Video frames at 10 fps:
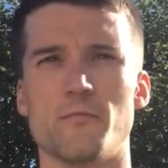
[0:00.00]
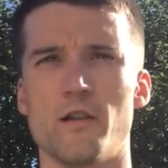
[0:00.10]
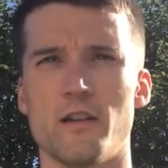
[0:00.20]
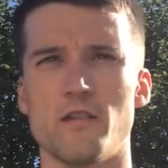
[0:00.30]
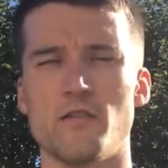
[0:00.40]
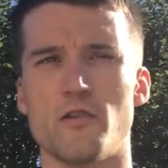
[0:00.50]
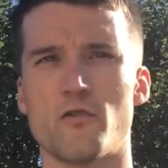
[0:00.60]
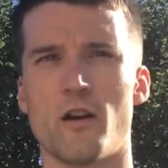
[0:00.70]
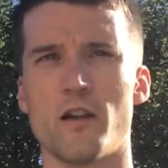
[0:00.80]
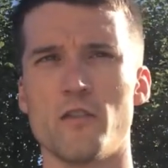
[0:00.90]
But you're
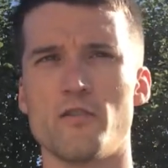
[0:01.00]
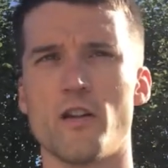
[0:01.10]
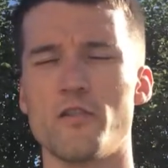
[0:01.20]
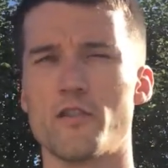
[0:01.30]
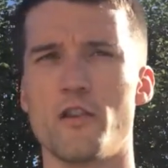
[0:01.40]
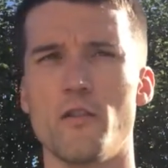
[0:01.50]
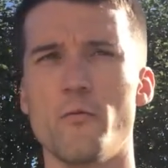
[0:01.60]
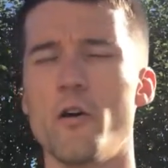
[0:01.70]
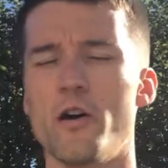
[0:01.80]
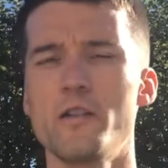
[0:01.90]
trying to use those cue
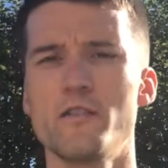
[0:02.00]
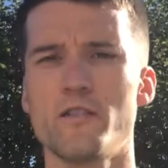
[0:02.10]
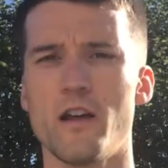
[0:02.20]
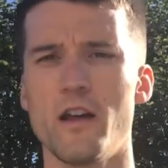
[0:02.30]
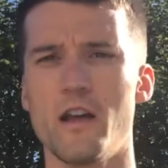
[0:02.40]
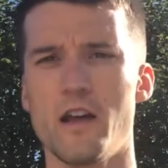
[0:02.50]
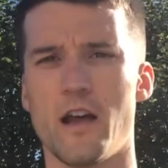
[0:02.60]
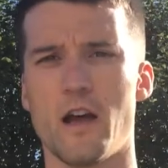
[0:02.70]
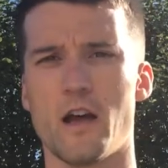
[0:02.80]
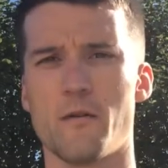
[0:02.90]
words,
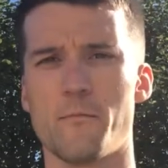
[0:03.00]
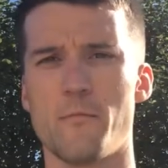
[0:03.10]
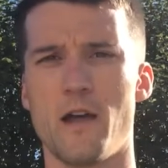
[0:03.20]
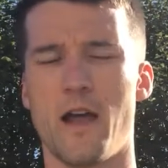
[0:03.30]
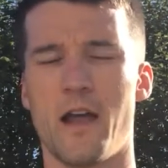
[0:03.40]
and